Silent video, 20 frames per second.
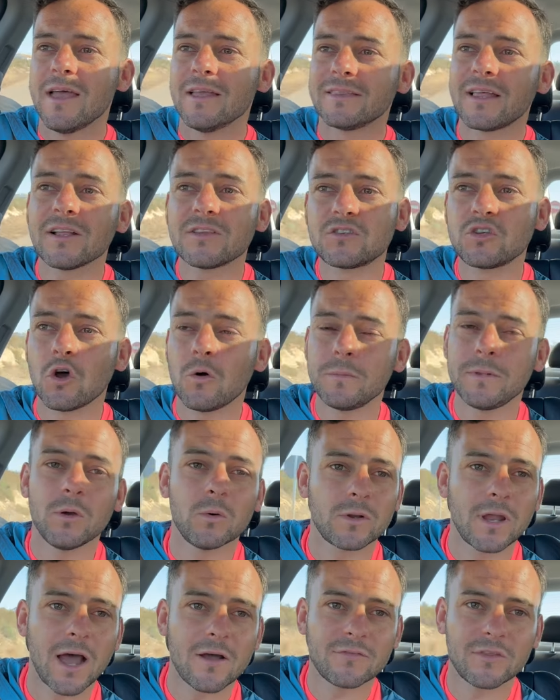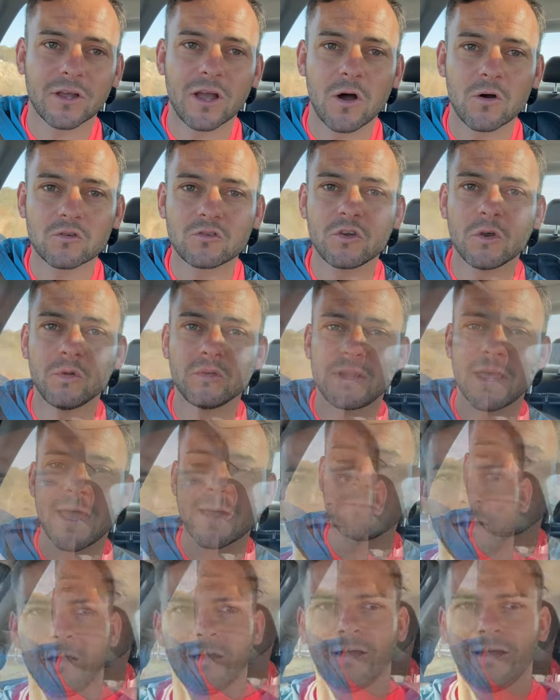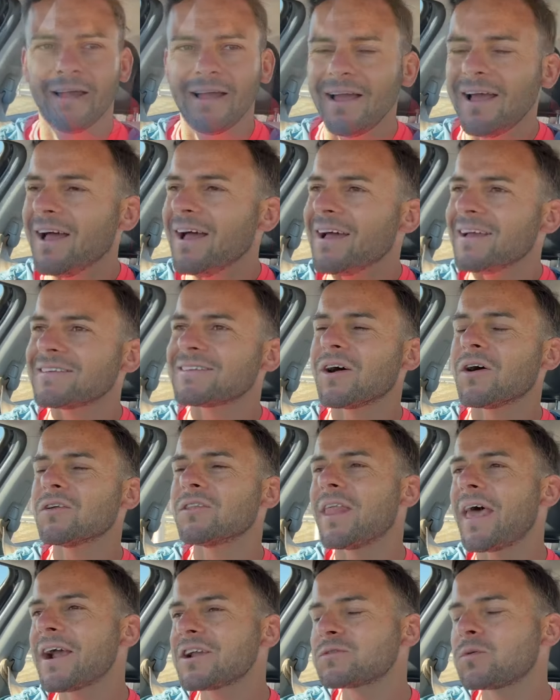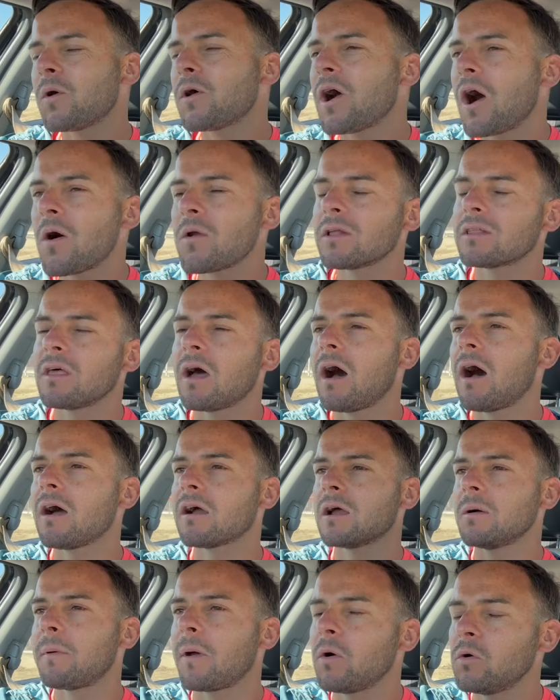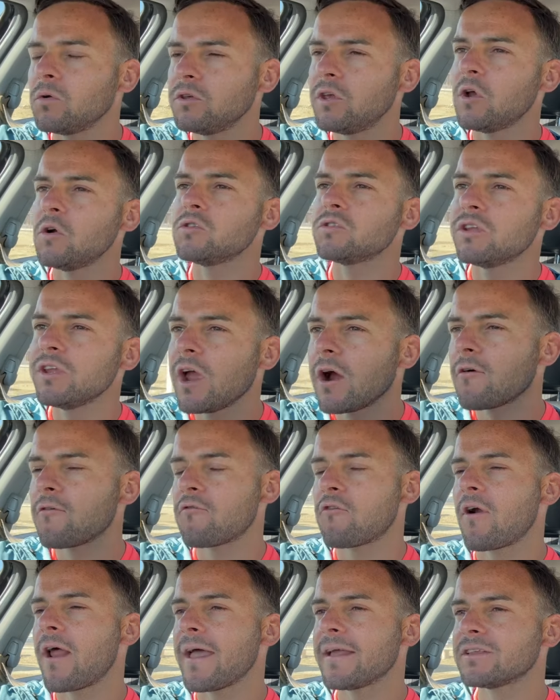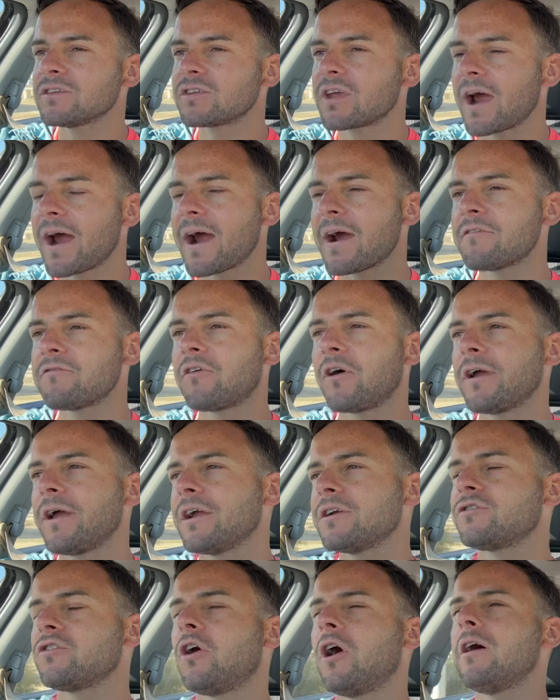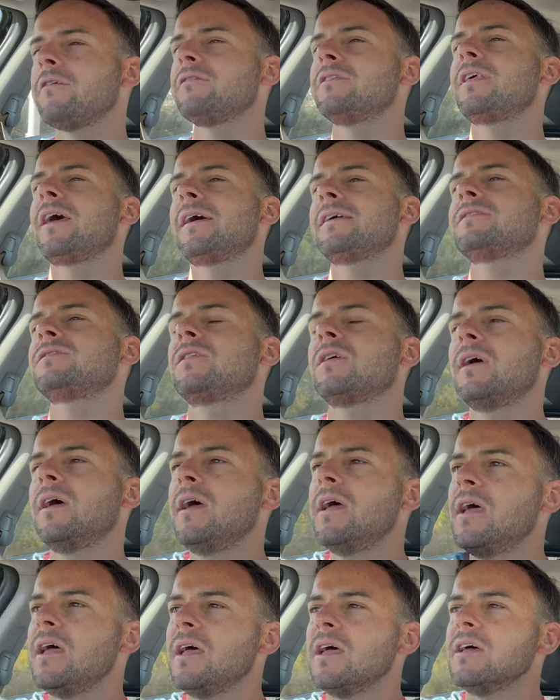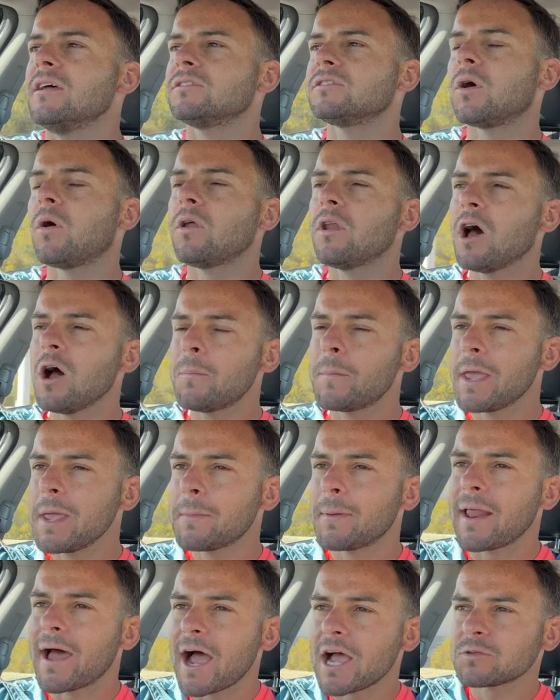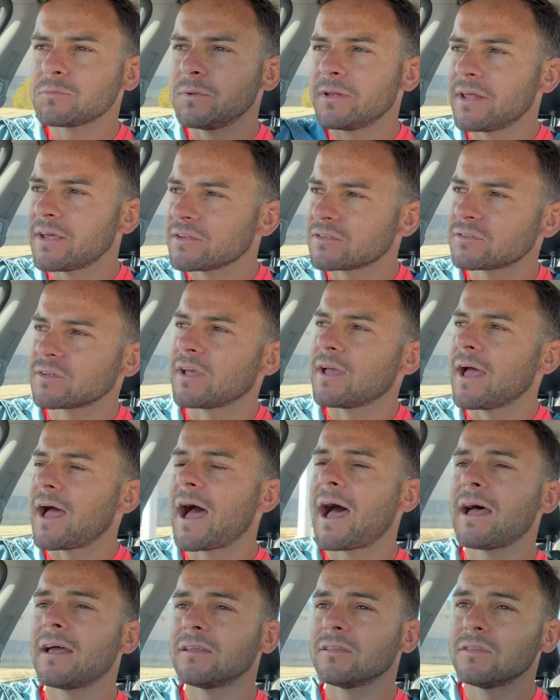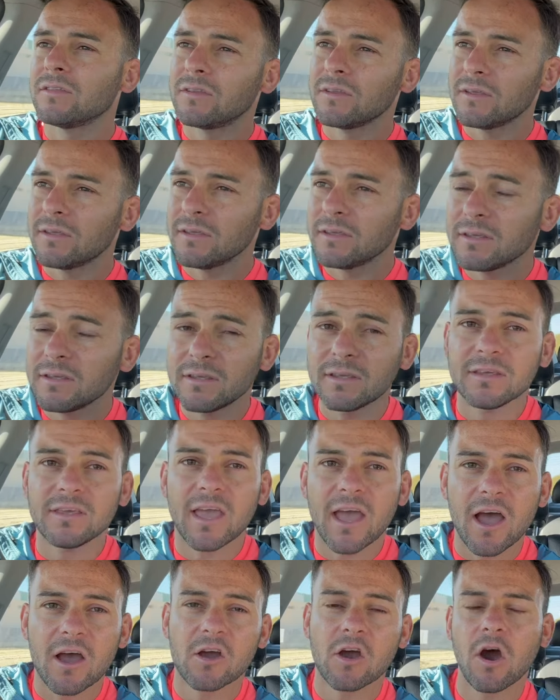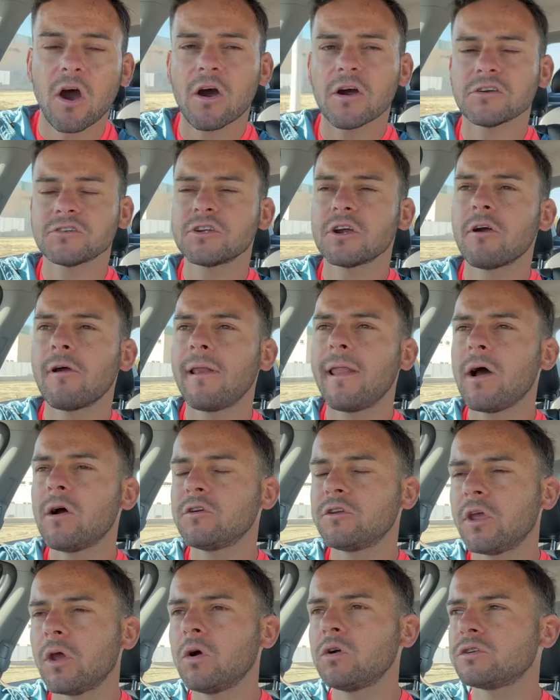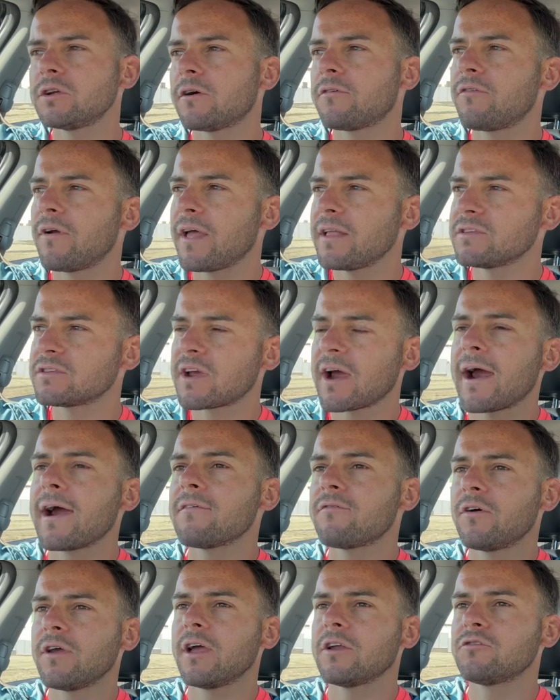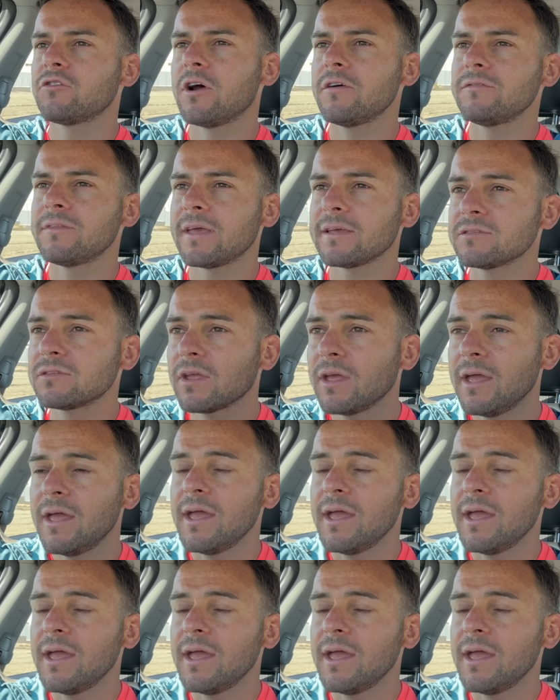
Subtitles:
That's something you would have to go through them. So next we're going to talk about using your friend's car for your driving test. So a lot of people ask me this, and yeah, of course you're allowed to use your friend's car for your driving test.